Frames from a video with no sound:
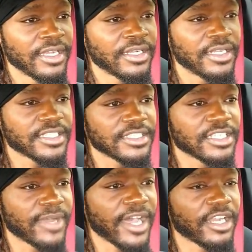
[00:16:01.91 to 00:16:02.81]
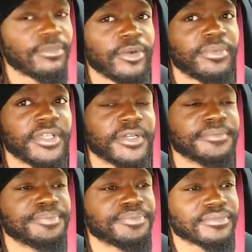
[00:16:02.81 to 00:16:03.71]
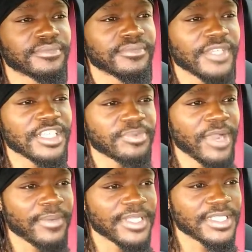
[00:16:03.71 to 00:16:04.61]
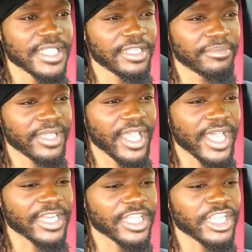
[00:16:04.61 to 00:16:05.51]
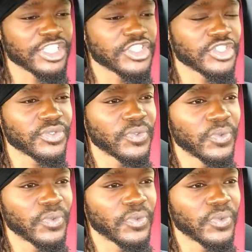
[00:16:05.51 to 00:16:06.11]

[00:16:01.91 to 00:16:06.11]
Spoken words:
Listen to my automobile. It's probably telling me I need to